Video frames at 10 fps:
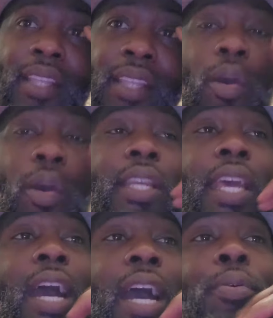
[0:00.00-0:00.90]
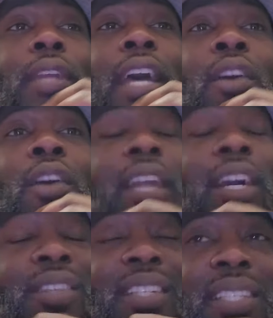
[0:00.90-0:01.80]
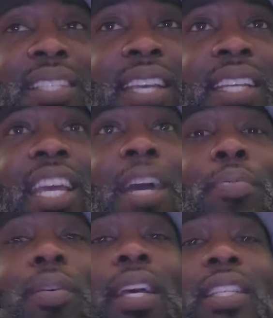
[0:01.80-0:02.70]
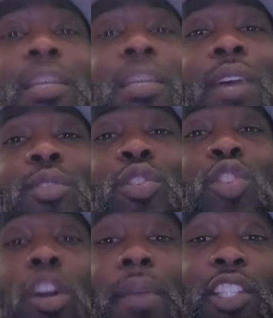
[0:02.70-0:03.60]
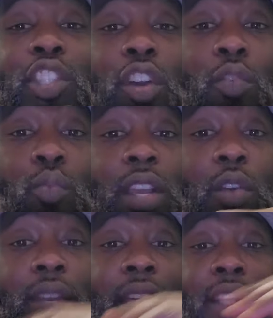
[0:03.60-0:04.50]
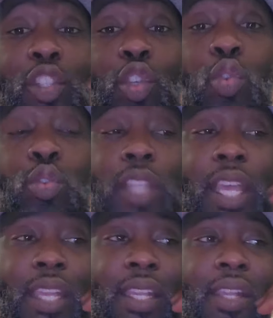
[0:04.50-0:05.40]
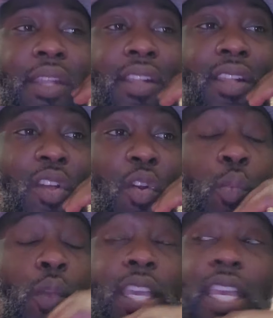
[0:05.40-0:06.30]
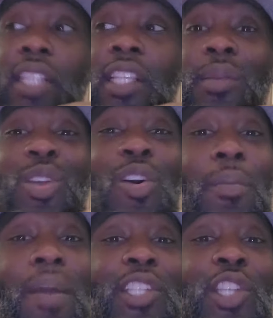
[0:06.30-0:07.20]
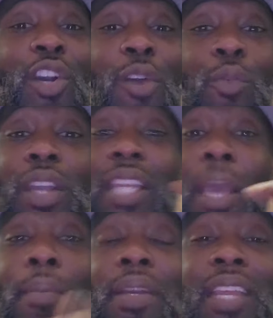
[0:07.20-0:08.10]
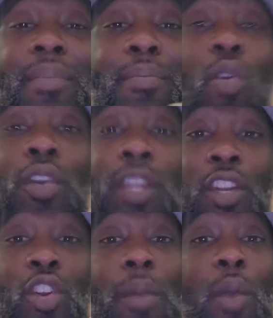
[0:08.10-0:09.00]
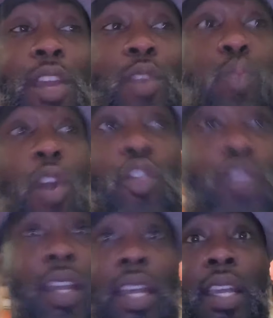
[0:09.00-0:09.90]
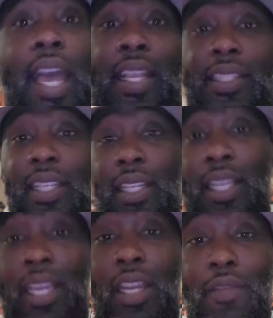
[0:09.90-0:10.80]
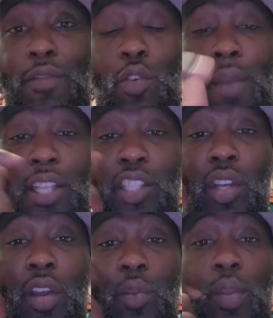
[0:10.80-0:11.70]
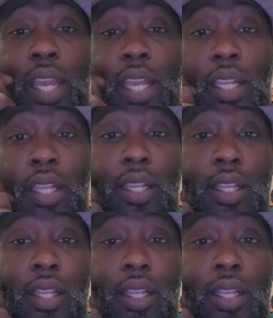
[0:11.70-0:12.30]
one day I put out on a Sunday, I put out something I was gonna talk about John Rick on like a Tuesday. Well, he ended up talking about John Rick that Monday morning, and on my way to work, I seen an interview about John Rick.